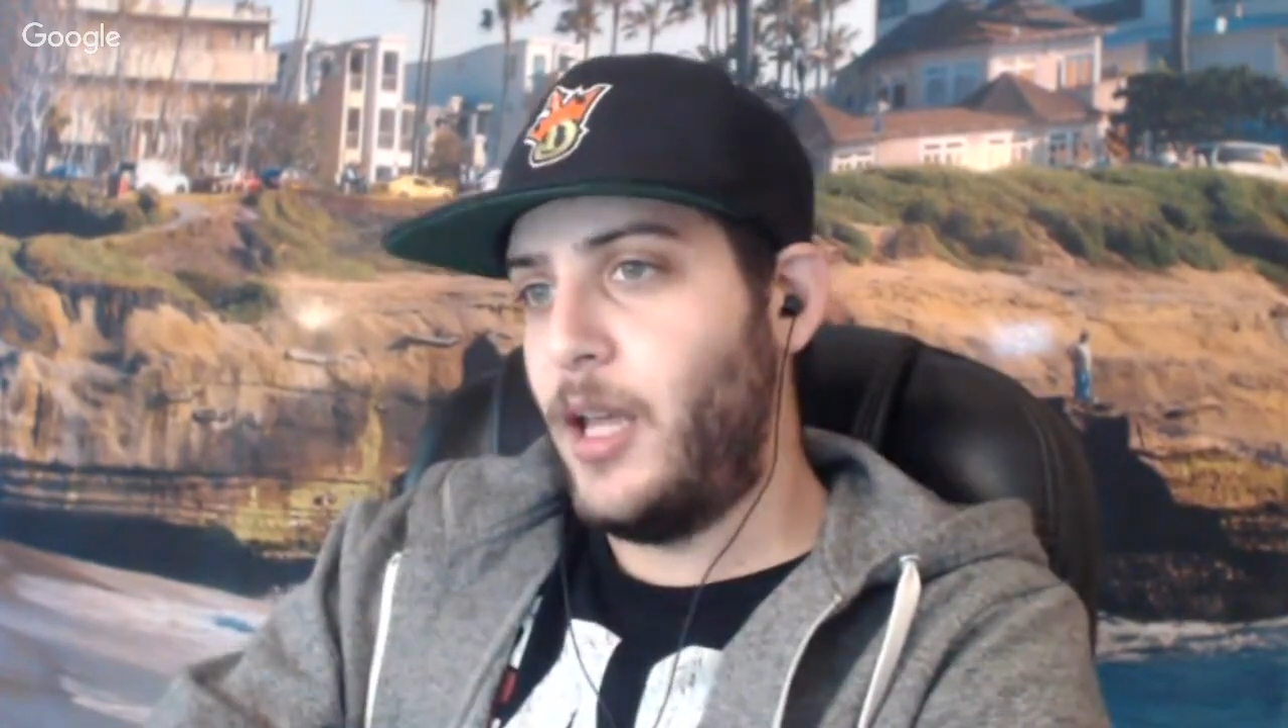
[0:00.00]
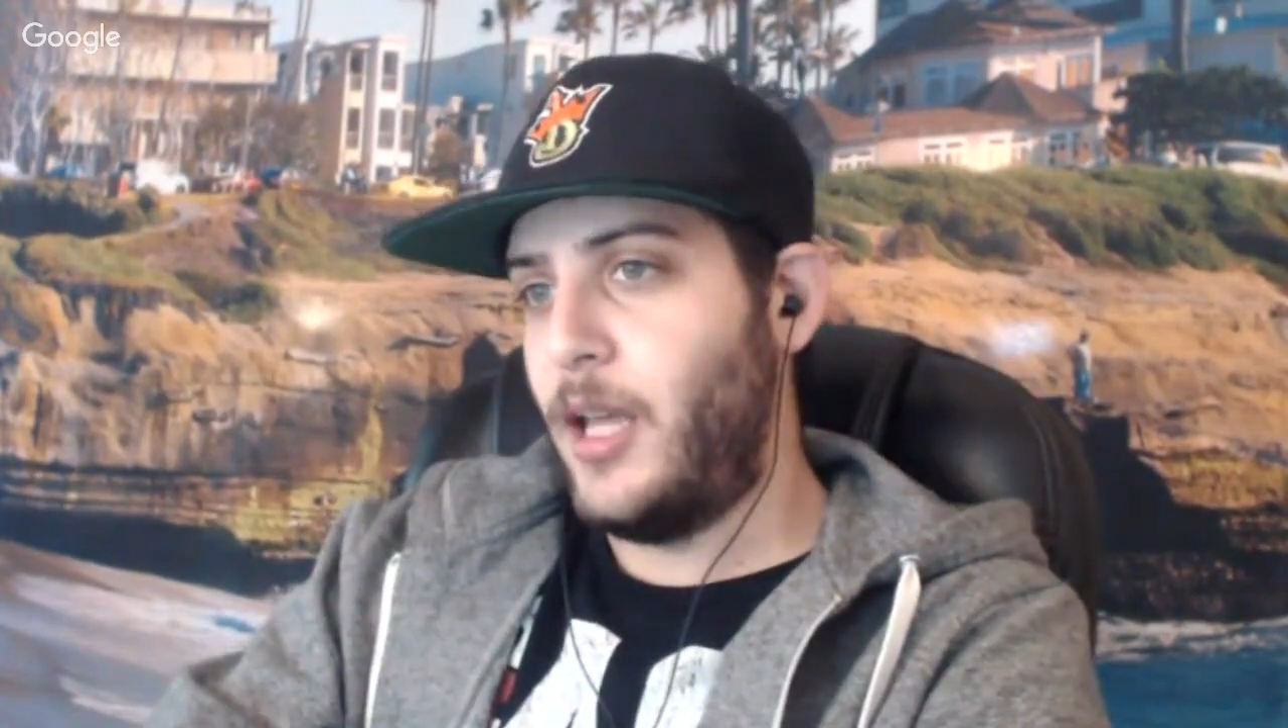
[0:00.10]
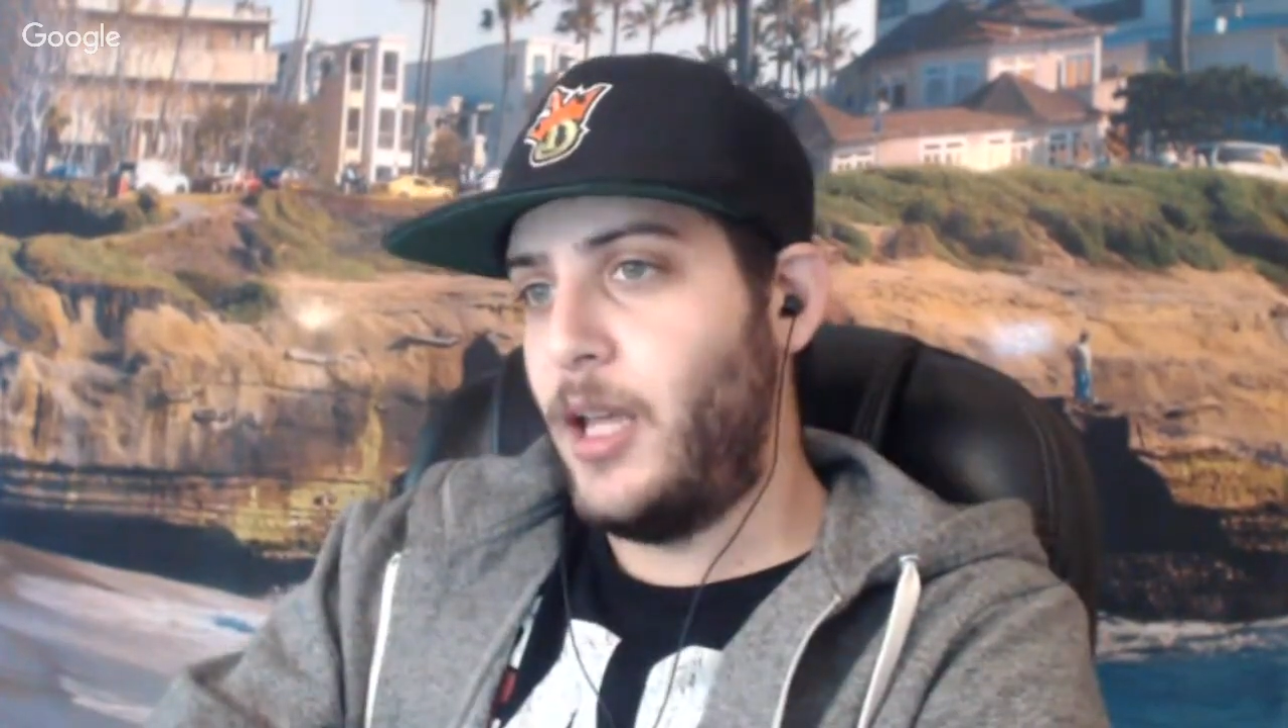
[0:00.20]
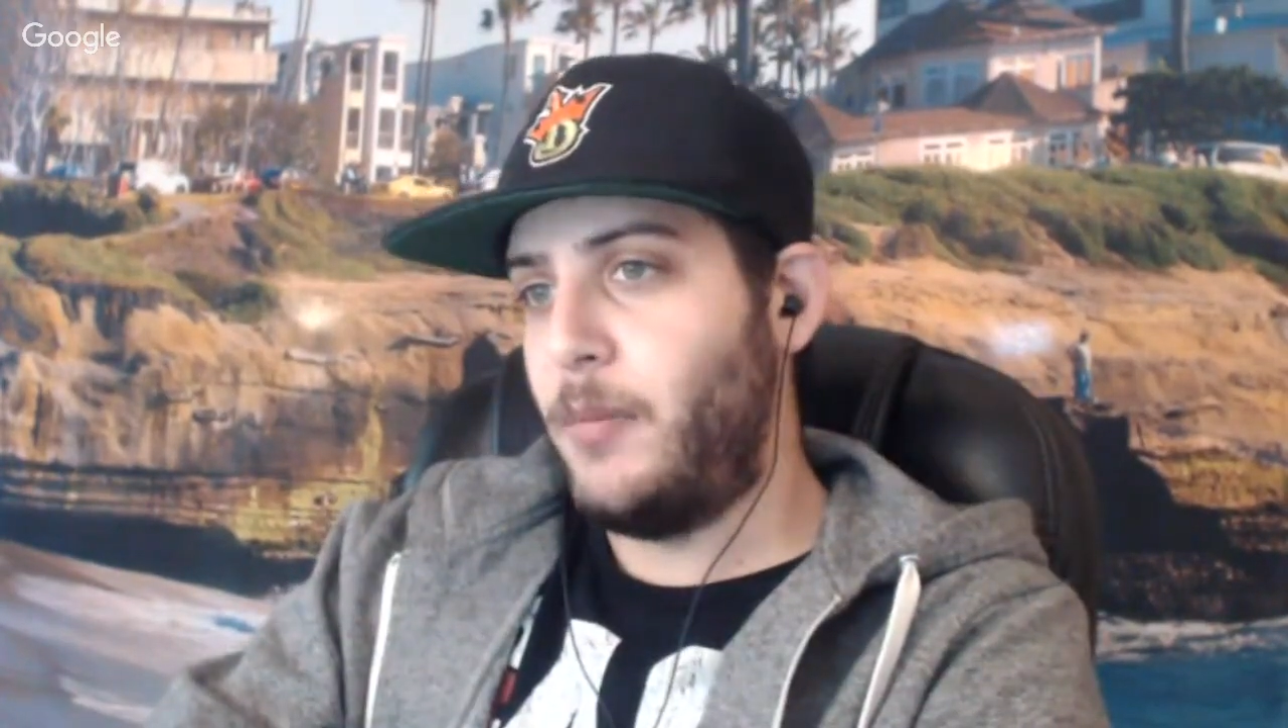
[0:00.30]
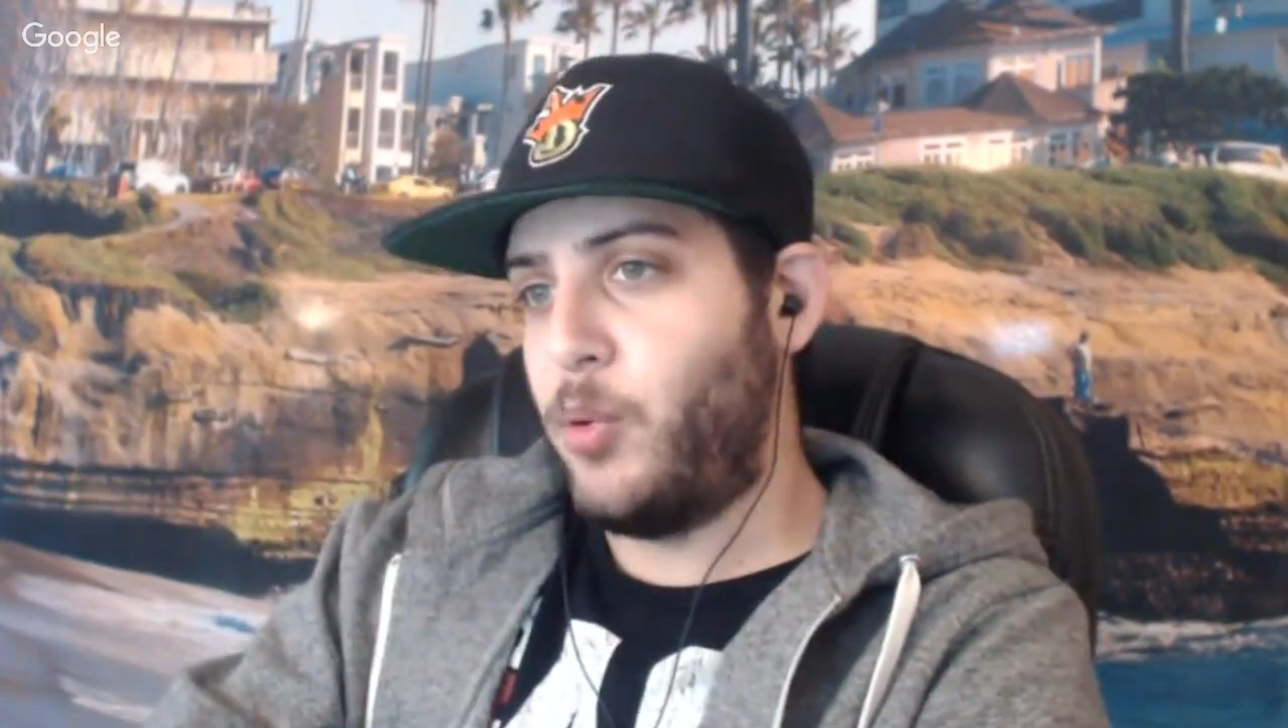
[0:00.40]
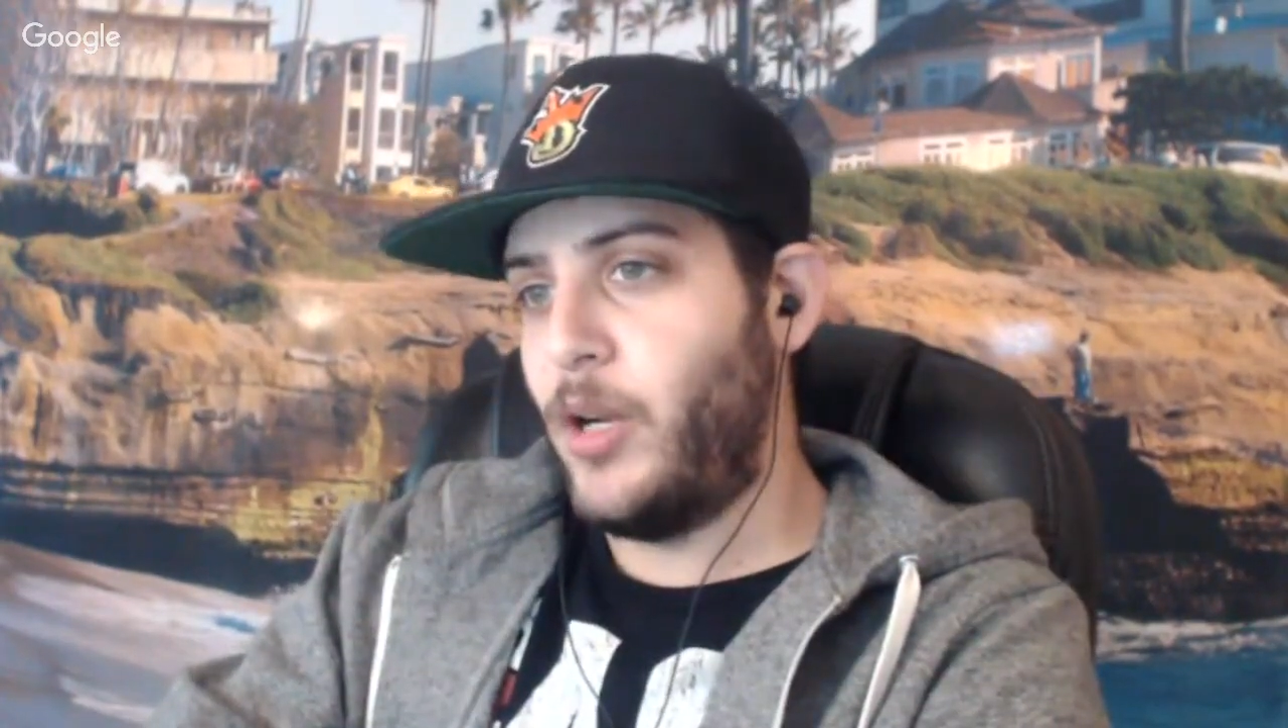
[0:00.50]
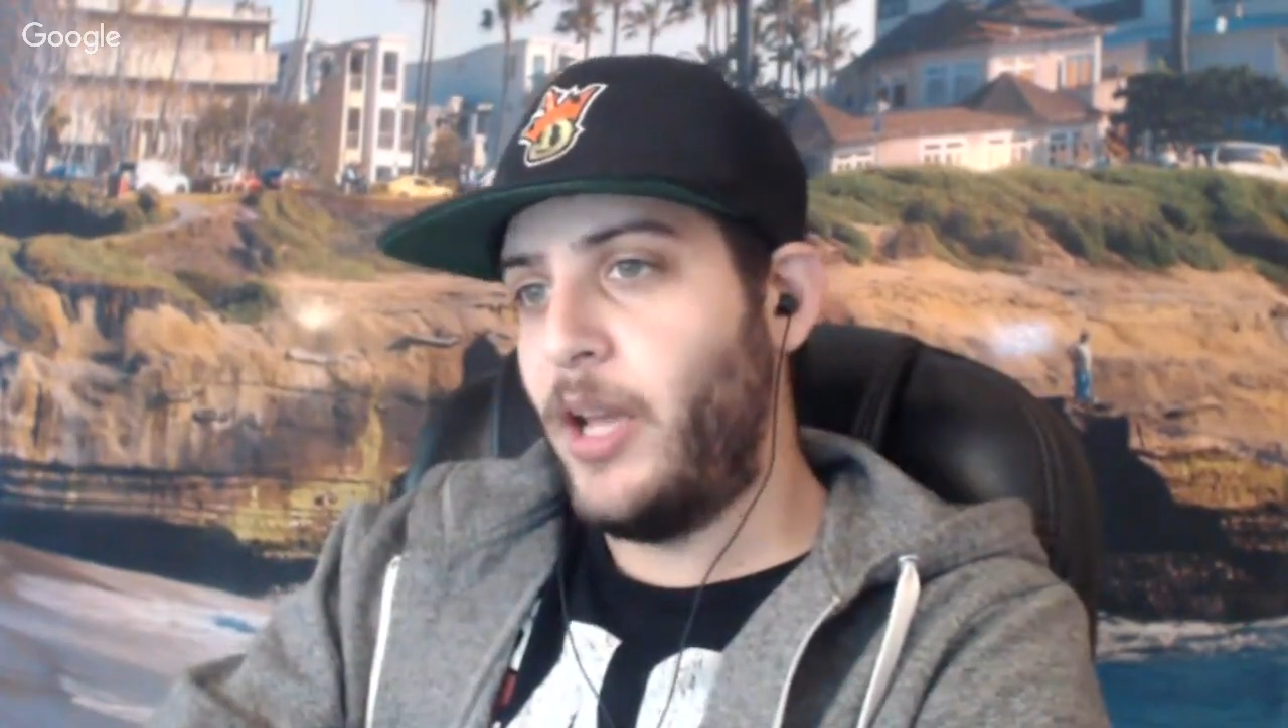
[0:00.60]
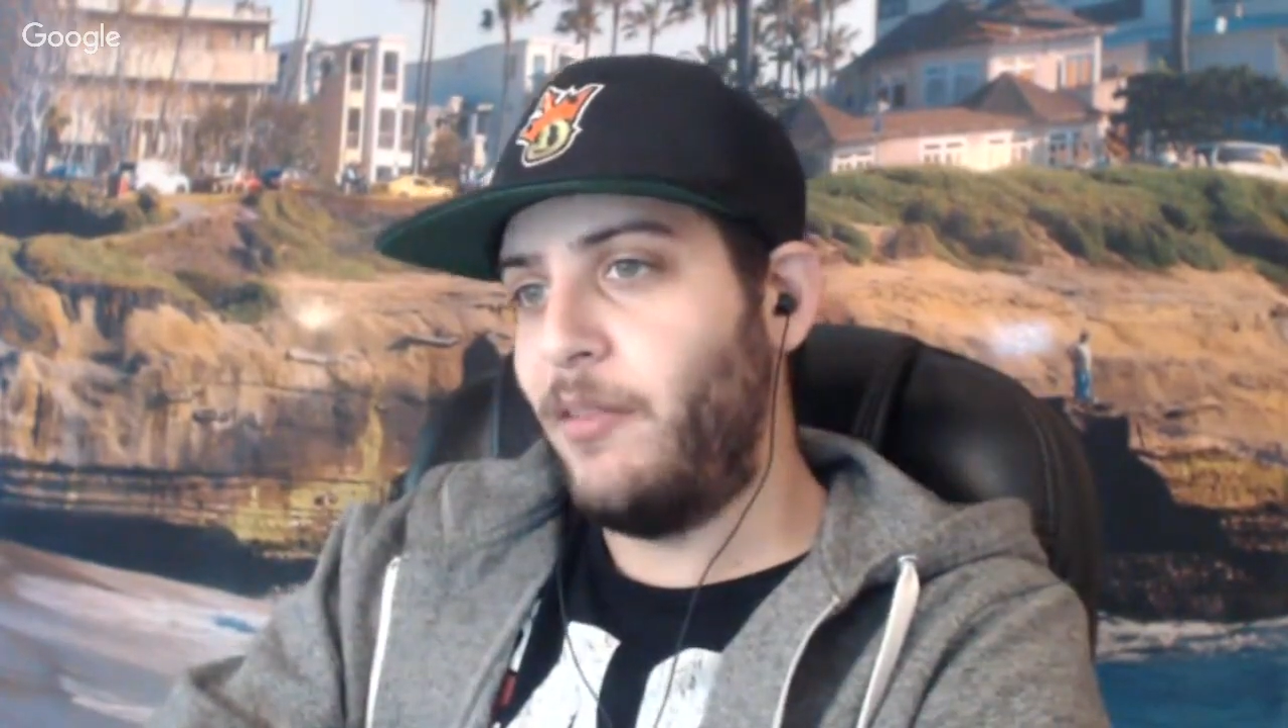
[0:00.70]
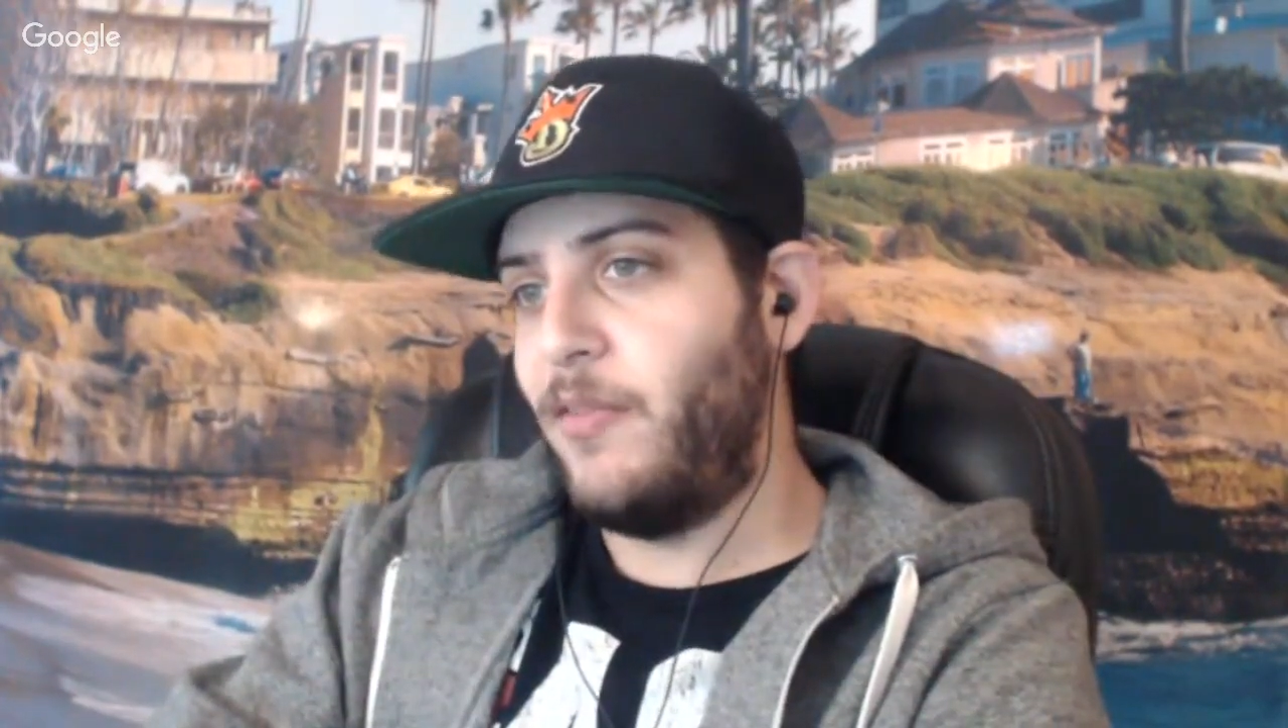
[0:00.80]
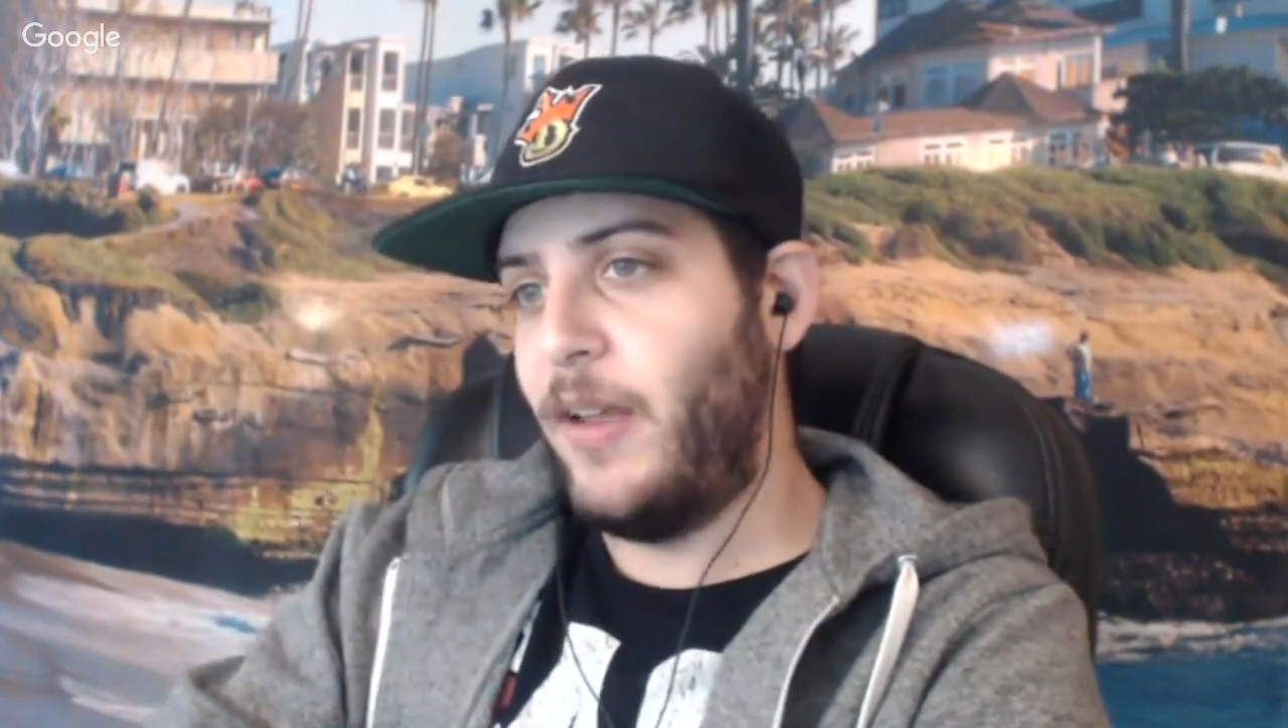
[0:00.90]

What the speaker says: a pretty heavy